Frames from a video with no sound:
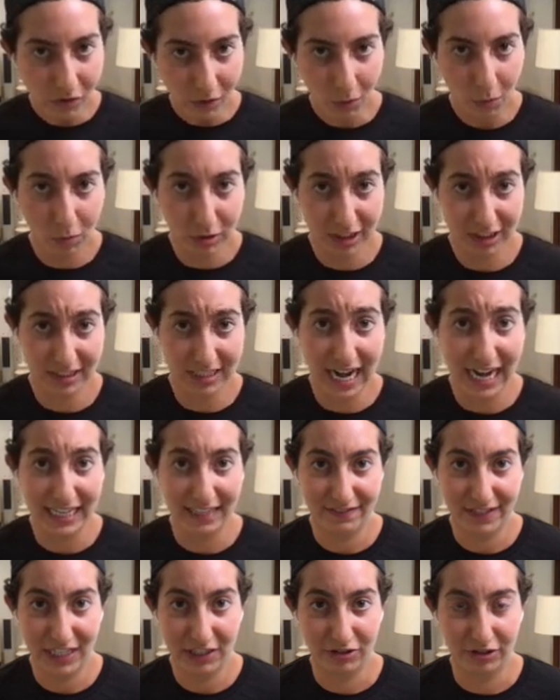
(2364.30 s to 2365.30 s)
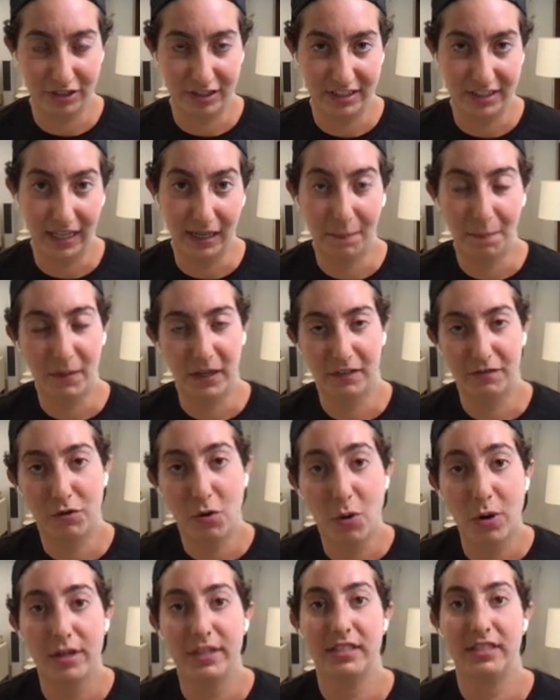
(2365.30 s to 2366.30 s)
which is kind of interesting. But of
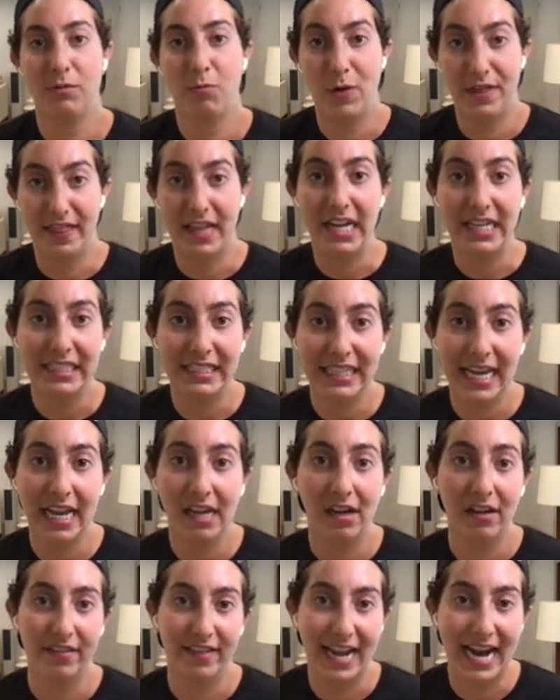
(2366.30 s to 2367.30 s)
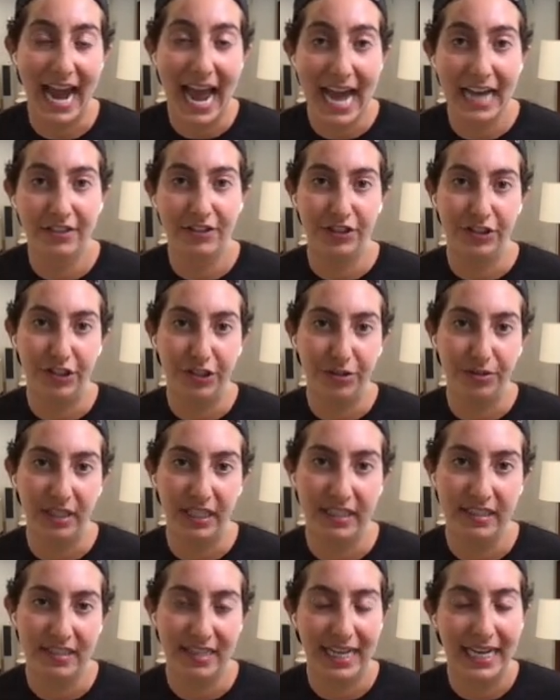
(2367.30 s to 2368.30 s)
course, when they scaled, they had to do
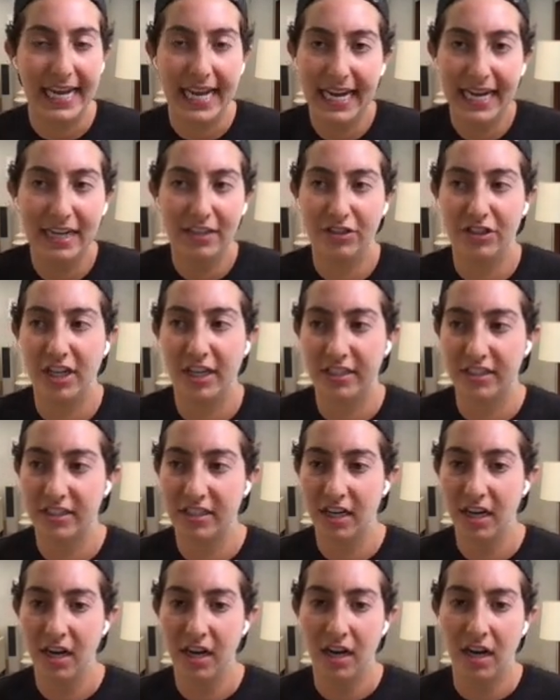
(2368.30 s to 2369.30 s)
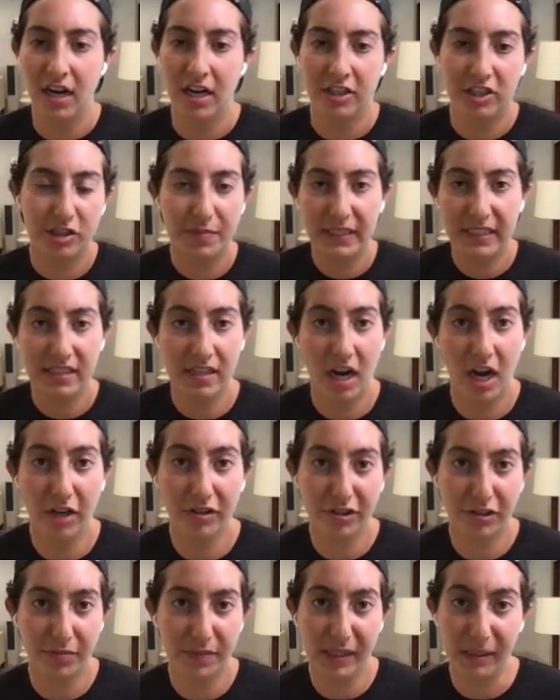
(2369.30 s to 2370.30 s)
this. They can't just Just because
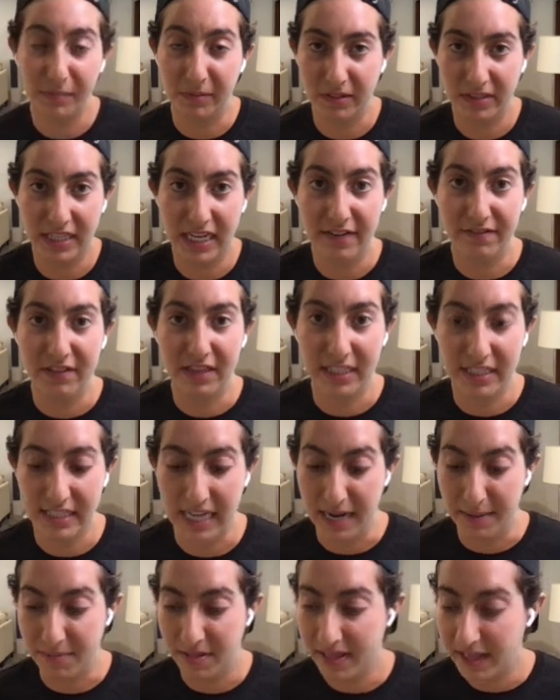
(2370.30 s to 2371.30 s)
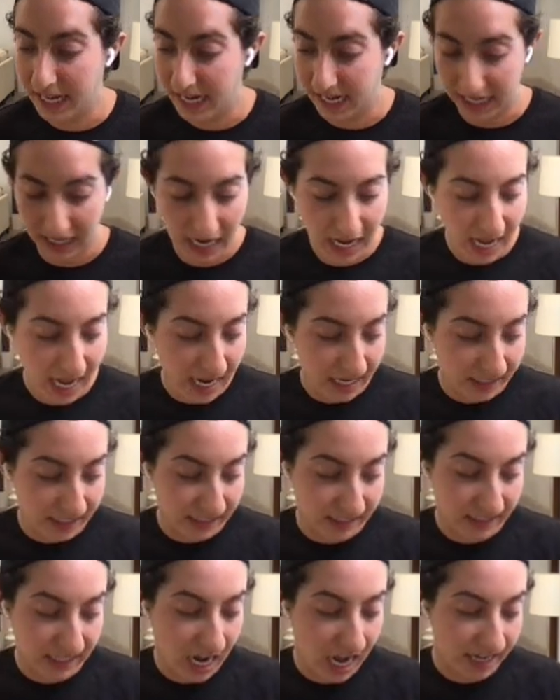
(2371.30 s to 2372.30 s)
100 people save the same thing
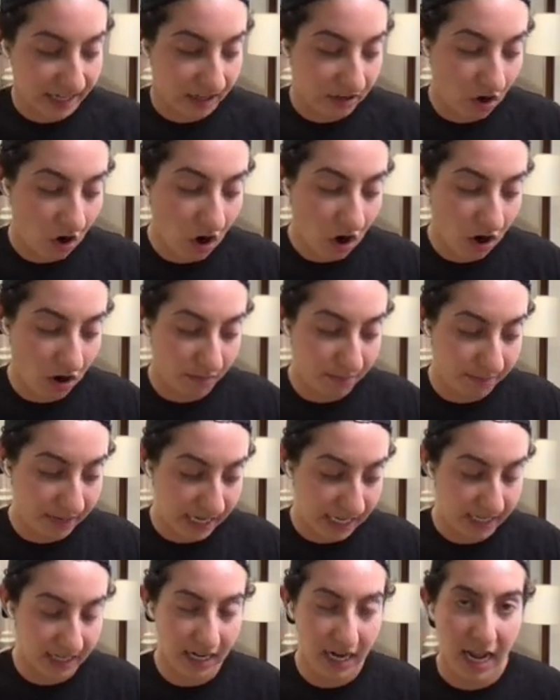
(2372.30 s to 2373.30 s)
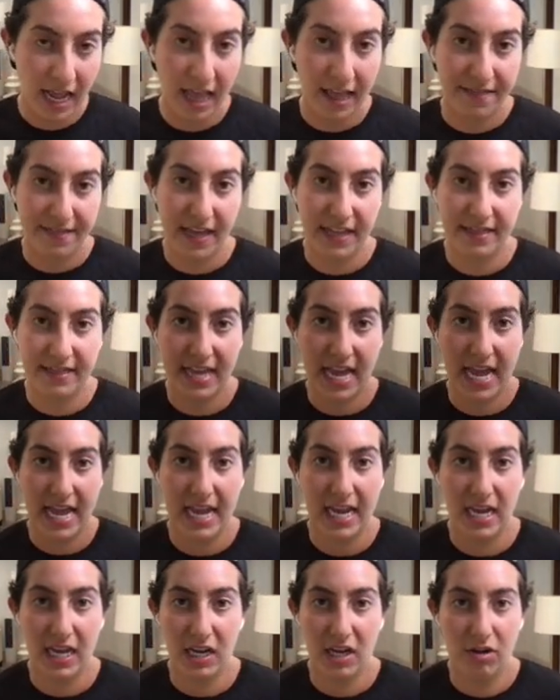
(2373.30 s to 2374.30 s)
does not at all mean that
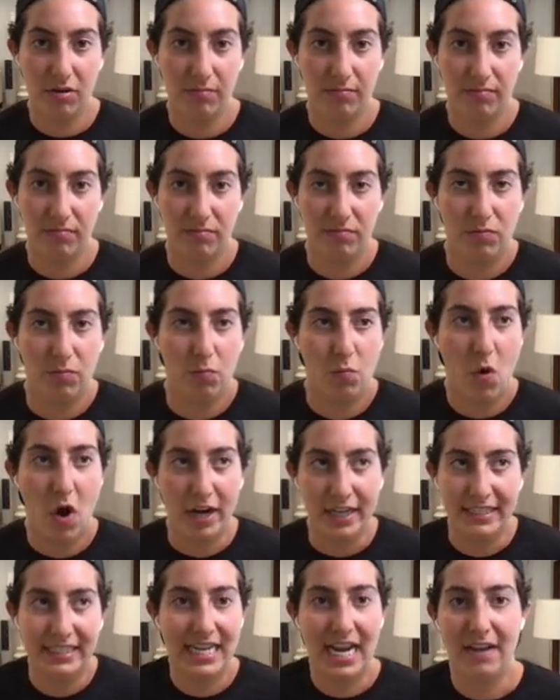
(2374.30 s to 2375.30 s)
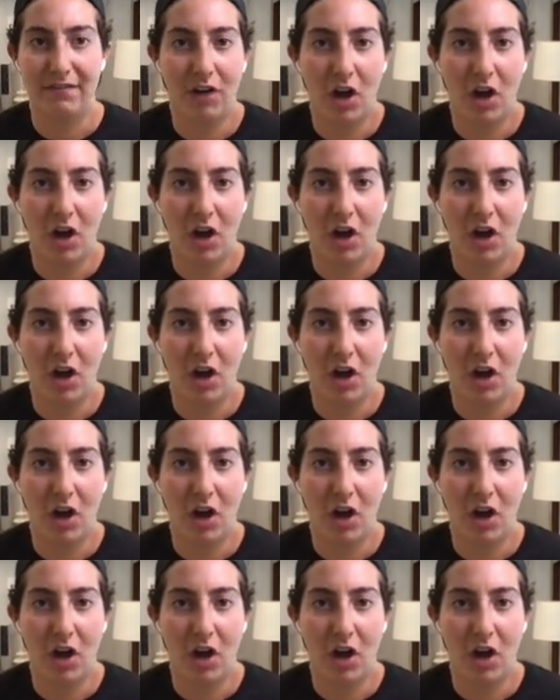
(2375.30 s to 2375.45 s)
they want to save